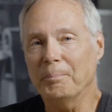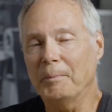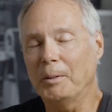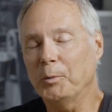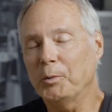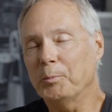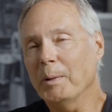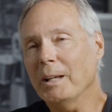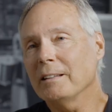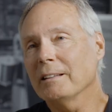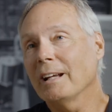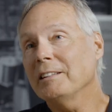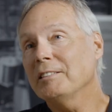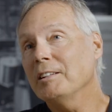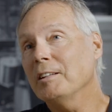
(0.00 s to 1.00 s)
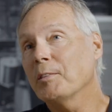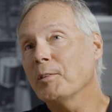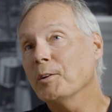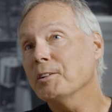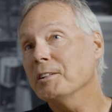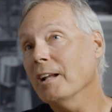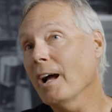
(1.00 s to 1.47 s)
It was made in
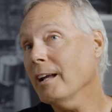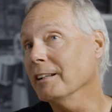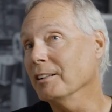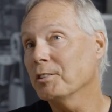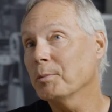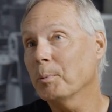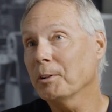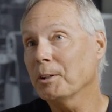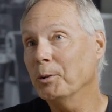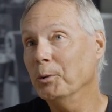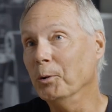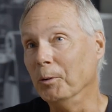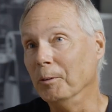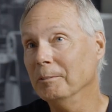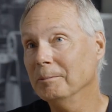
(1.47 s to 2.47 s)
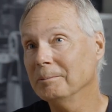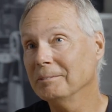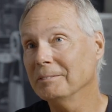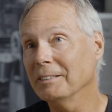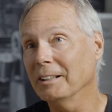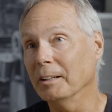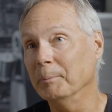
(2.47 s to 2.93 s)
1939. It's pretty cool.
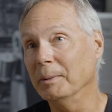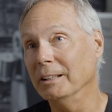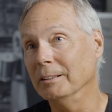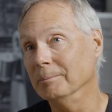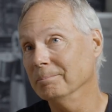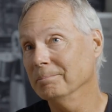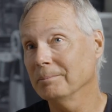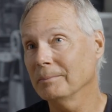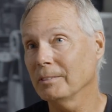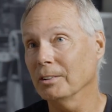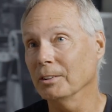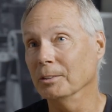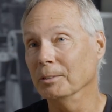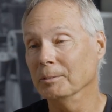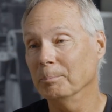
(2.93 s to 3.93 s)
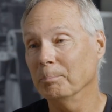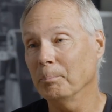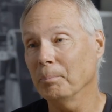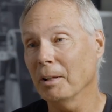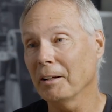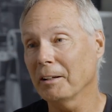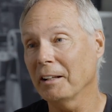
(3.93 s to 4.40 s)
I mean, to
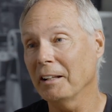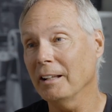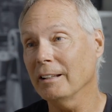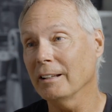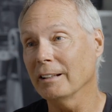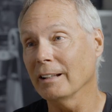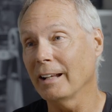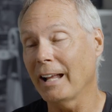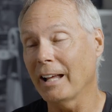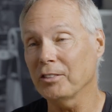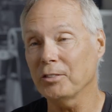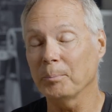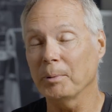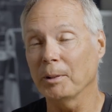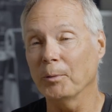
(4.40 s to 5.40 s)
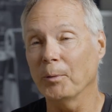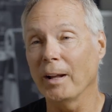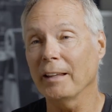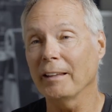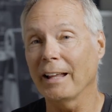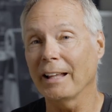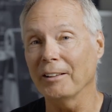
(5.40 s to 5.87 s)
plug it in and it hasn't been
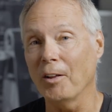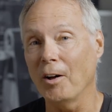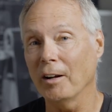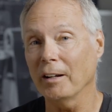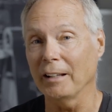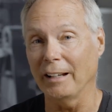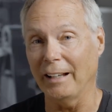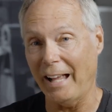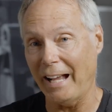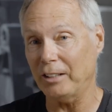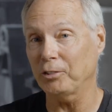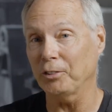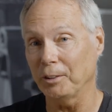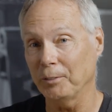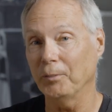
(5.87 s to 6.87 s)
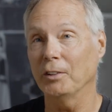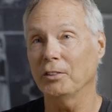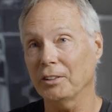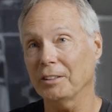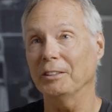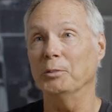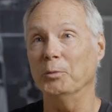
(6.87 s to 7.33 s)
ran that long and it actually
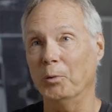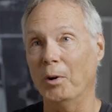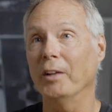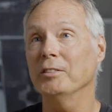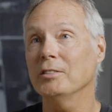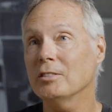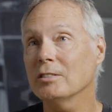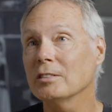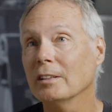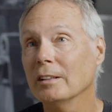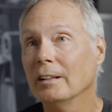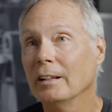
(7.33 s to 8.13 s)
physically runs.